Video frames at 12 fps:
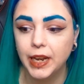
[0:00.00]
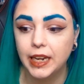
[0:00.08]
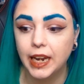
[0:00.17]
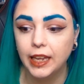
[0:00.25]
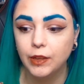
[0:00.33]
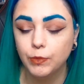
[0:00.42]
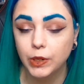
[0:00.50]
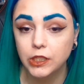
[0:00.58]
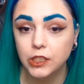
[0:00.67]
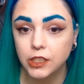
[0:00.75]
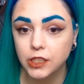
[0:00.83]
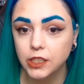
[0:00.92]
like
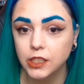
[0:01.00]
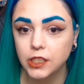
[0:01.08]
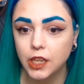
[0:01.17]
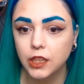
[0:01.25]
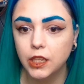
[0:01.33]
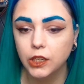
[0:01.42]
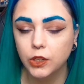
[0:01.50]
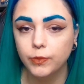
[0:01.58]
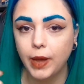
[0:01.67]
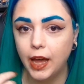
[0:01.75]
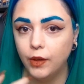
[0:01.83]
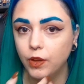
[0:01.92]
monsters that come
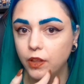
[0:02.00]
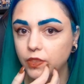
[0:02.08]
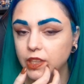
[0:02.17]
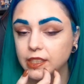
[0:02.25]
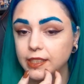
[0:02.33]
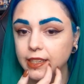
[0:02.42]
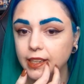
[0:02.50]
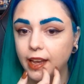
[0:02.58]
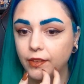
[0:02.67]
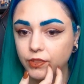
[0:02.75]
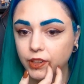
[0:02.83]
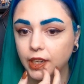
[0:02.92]
out of the sea
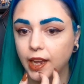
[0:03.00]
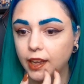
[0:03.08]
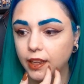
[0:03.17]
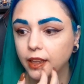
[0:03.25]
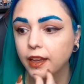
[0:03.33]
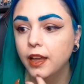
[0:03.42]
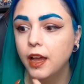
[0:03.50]
every night,